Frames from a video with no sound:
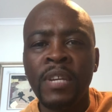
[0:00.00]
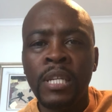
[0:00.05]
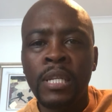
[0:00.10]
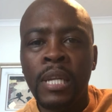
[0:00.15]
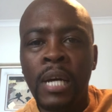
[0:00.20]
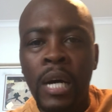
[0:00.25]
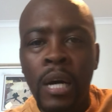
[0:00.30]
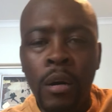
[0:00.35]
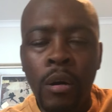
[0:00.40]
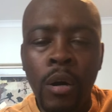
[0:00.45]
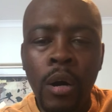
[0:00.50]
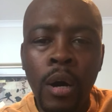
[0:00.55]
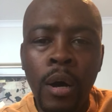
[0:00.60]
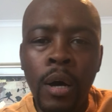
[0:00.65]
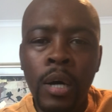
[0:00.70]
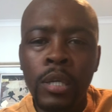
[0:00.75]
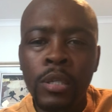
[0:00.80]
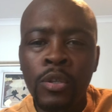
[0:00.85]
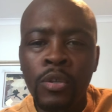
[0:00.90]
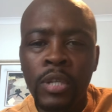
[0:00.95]
Now,
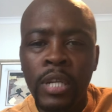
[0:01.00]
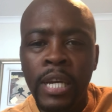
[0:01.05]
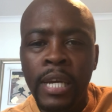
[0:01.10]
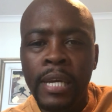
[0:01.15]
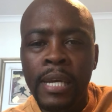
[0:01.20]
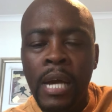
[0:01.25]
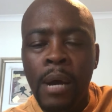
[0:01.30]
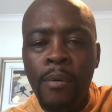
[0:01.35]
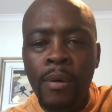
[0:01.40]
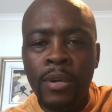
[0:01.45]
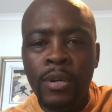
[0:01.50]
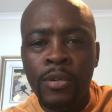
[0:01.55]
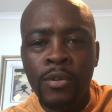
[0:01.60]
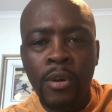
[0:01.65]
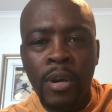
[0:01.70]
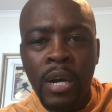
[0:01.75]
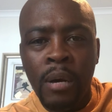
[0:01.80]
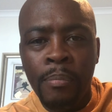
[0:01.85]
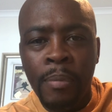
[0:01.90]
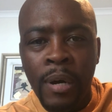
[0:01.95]
today I want to
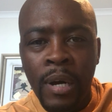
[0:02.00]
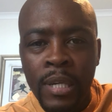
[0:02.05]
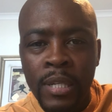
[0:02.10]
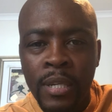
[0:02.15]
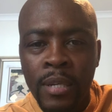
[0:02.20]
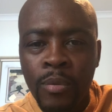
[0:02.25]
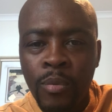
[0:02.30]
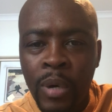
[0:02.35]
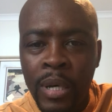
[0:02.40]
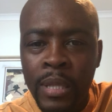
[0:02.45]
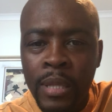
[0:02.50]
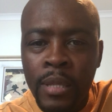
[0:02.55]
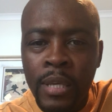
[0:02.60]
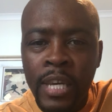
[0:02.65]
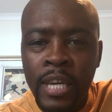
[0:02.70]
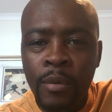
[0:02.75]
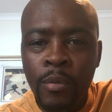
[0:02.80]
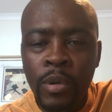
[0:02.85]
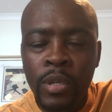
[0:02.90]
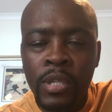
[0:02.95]
talk about one
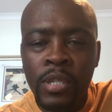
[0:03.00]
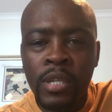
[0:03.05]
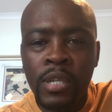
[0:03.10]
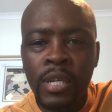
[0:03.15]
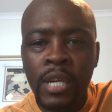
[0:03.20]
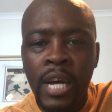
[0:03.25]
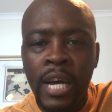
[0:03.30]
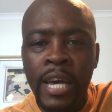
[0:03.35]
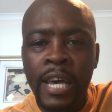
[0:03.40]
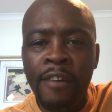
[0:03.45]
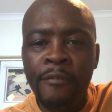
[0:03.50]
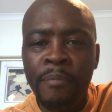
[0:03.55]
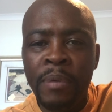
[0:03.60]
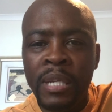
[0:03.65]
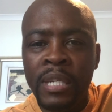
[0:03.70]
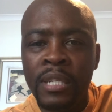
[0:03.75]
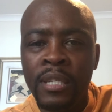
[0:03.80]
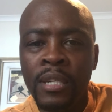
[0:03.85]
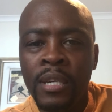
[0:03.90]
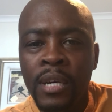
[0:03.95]
thing which I have
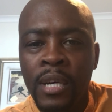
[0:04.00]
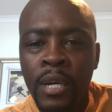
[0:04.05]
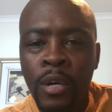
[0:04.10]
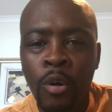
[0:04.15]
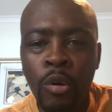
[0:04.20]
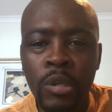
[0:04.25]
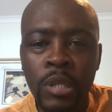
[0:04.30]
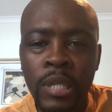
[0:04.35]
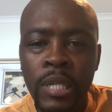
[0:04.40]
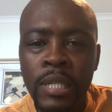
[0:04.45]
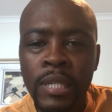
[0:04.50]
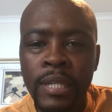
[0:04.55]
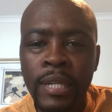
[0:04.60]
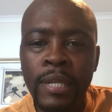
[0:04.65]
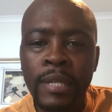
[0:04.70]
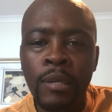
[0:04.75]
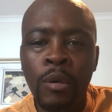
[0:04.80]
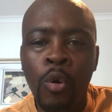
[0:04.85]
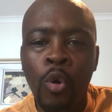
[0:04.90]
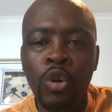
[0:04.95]
been uh,
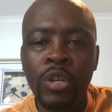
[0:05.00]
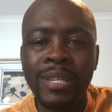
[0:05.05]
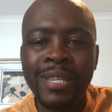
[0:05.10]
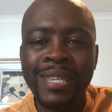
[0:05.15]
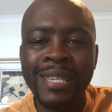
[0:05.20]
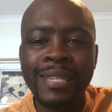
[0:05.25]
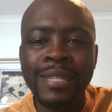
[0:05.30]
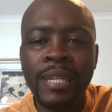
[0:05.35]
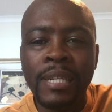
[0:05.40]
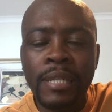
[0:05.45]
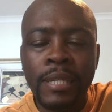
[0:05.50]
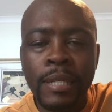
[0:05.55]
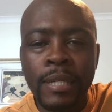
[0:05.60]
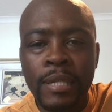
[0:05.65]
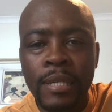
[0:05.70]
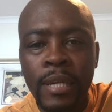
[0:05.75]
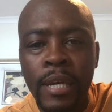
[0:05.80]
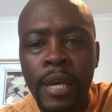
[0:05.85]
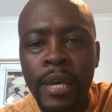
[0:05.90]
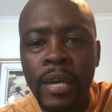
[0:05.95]
consistently consistently
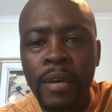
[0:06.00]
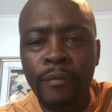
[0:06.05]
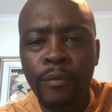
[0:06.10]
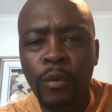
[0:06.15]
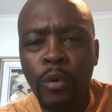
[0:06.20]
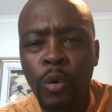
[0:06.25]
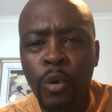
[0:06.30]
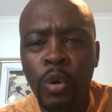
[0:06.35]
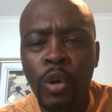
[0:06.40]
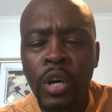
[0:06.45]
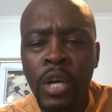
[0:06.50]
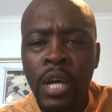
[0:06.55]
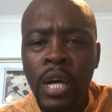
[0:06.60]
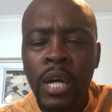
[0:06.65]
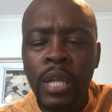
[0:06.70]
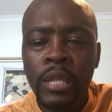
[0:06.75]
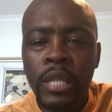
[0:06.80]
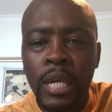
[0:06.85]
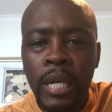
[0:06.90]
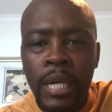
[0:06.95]
saying for
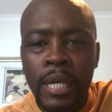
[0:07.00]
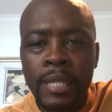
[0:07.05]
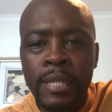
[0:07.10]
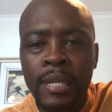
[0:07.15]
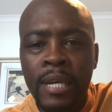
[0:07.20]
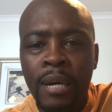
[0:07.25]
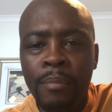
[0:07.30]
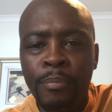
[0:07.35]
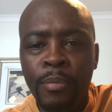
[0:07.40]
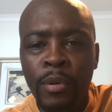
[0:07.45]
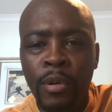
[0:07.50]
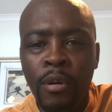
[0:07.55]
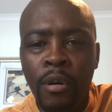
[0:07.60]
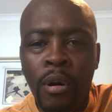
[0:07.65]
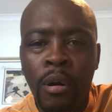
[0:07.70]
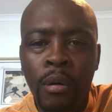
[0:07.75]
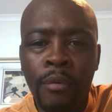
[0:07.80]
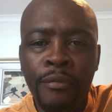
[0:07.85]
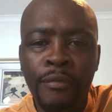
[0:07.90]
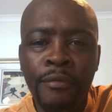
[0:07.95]
the last
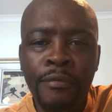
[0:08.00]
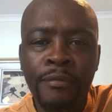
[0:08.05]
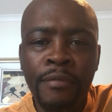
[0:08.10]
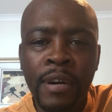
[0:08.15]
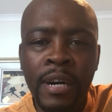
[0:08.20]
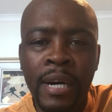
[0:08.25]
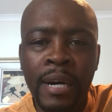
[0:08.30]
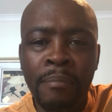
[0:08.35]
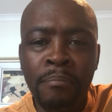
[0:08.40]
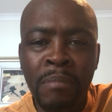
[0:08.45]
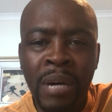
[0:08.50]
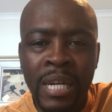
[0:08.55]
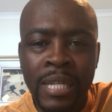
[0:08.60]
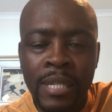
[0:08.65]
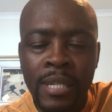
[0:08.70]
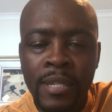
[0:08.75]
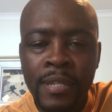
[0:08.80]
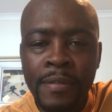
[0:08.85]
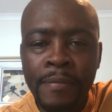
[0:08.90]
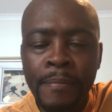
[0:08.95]
couple of uh,
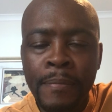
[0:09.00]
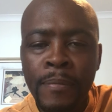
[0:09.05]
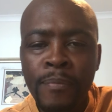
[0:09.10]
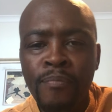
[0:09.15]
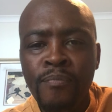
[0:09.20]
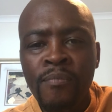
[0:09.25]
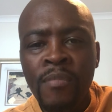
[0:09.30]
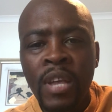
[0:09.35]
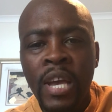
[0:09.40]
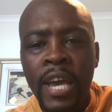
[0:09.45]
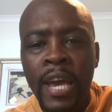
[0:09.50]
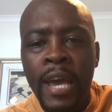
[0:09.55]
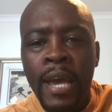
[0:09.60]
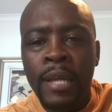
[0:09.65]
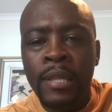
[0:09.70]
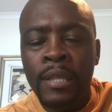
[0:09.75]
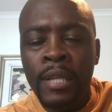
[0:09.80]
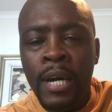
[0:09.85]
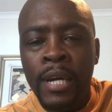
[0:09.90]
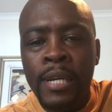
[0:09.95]
months,
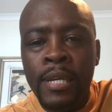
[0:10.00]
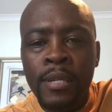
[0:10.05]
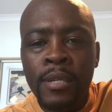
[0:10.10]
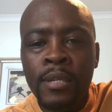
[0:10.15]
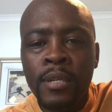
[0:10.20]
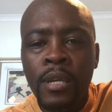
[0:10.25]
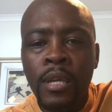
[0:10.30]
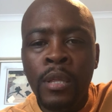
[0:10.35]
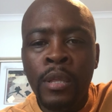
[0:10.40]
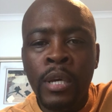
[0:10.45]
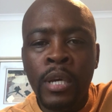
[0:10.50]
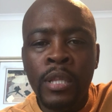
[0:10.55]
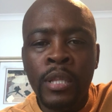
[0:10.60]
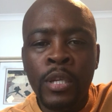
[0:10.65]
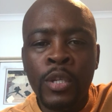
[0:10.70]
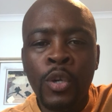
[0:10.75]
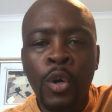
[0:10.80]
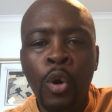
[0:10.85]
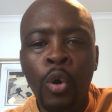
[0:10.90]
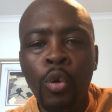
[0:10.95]
and that is that
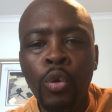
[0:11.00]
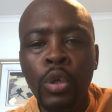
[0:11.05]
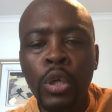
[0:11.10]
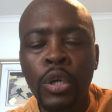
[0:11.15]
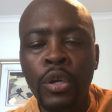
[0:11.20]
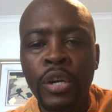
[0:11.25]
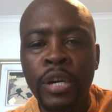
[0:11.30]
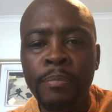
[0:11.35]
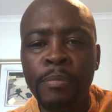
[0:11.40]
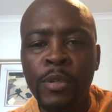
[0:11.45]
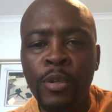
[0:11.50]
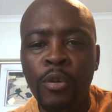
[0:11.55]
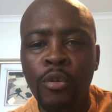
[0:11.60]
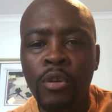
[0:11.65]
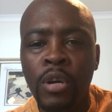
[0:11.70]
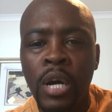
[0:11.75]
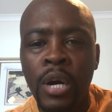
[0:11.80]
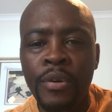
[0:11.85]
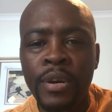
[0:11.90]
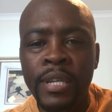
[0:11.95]
this whole
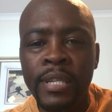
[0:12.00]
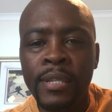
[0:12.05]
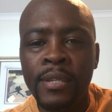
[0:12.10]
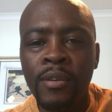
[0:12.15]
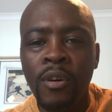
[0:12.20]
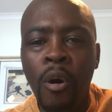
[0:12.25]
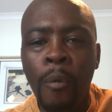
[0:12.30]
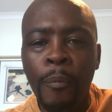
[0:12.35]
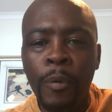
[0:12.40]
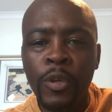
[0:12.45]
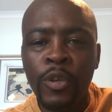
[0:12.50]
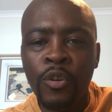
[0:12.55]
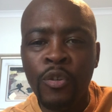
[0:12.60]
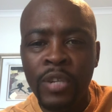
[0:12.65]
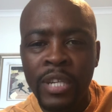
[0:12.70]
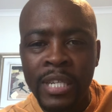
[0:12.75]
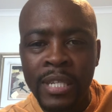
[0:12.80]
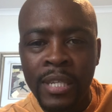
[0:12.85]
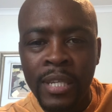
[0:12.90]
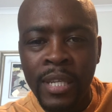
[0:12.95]
cryptocurrency
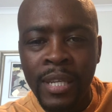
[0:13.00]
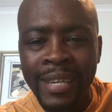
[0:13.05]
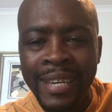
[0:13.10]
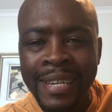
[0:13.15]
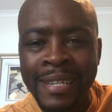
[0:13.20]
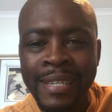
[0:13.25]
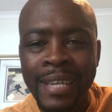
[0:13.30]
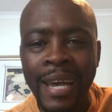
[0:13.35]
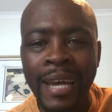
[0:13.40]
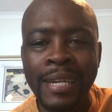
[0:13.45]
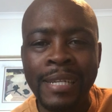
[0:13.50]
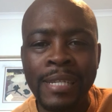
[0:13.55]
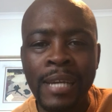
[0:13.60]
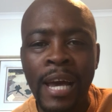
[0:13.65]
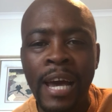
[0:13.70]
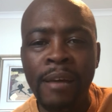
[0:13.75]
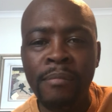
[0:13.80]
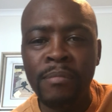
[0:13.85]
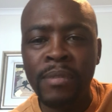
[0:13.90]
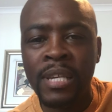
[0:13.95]
opportunity is a
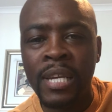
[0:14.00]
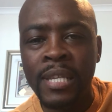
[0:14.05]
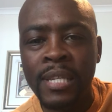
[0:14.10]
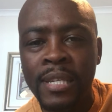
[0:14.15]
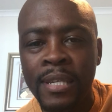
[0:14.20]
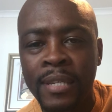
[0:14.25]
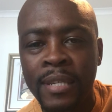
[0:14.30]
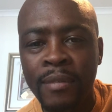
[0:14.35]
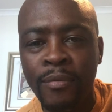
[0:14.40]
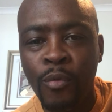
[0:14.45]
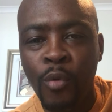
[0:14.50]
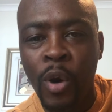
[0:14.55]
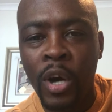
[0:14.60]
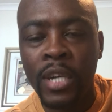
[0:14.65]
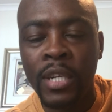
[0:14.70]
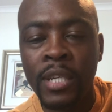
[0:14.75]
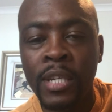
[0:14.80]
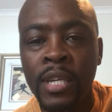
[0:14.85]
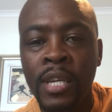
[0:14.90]
time sensitive one.